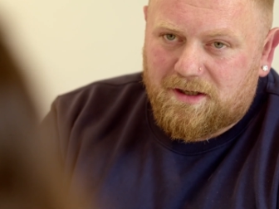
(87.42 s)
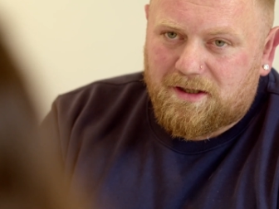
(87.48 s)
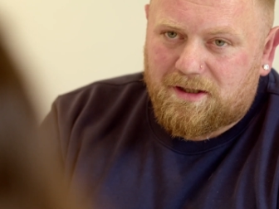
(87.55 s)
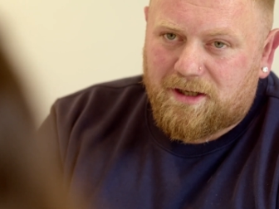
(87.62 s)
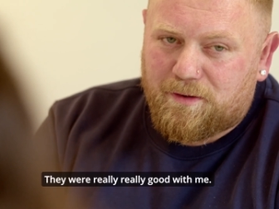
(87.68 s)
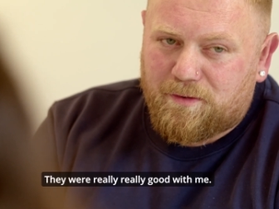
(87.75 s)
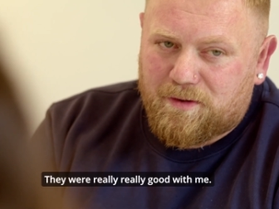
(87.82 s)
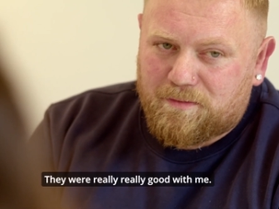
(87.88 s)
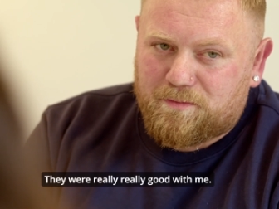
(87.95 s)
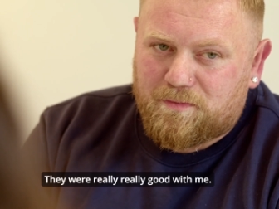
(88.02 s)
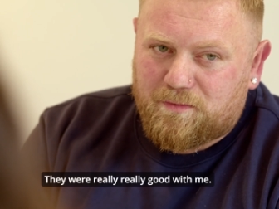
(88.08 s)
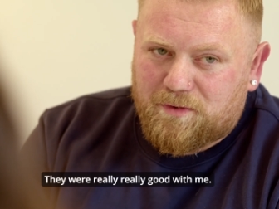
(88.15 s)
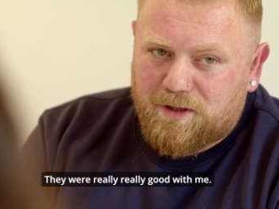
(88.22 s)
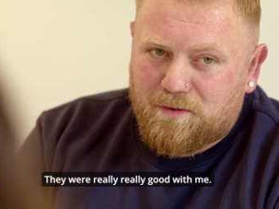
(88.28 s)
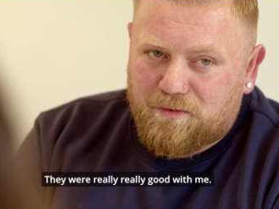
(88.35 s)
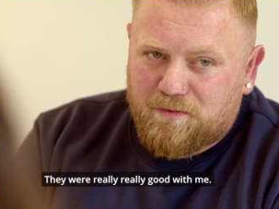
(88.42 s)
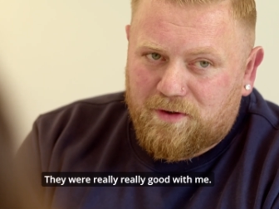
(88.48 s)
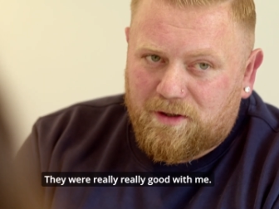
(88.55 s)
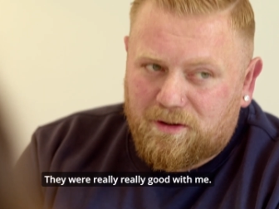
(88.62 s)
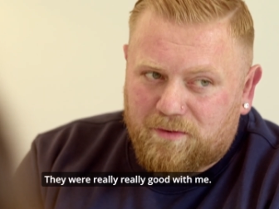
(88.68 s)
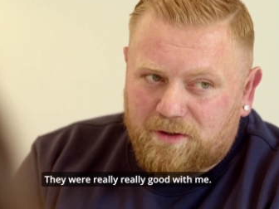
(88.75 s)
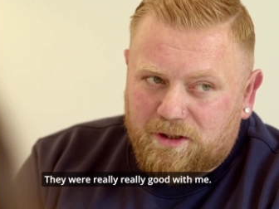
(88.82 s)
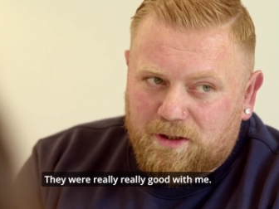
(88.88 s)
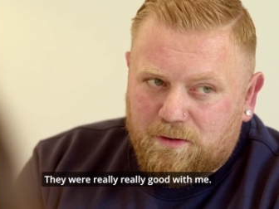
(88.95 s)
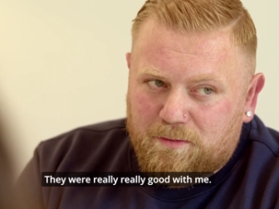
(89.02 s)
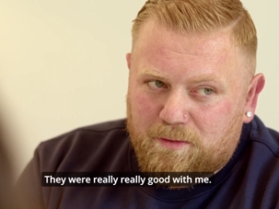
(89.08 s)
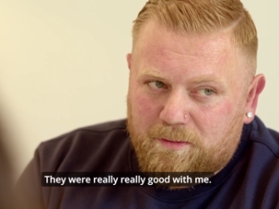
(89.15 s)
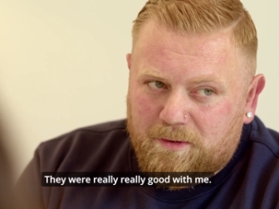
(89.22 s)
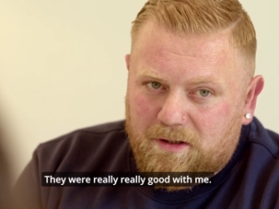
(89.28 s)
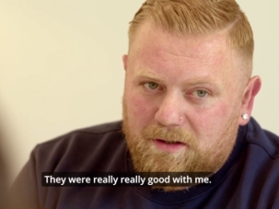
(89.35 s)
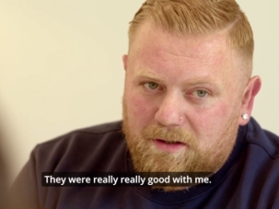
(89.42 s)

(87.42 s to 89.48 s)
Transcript: they were, they were really, really good with me.